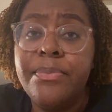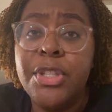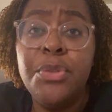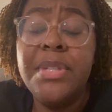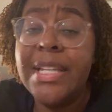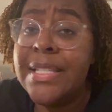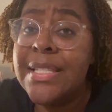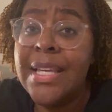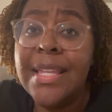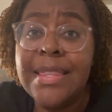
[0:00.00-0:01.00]
You didn't
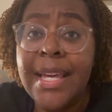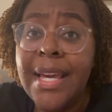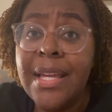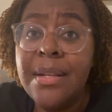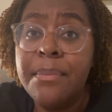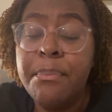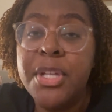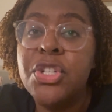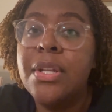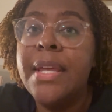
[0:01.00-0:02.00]
see it then,
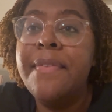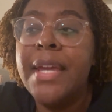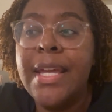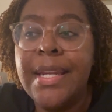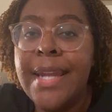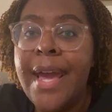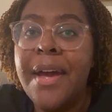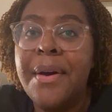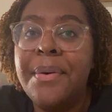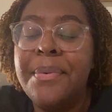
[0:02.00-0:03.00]
but you're living in it
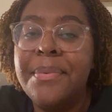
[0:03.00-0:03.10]
now.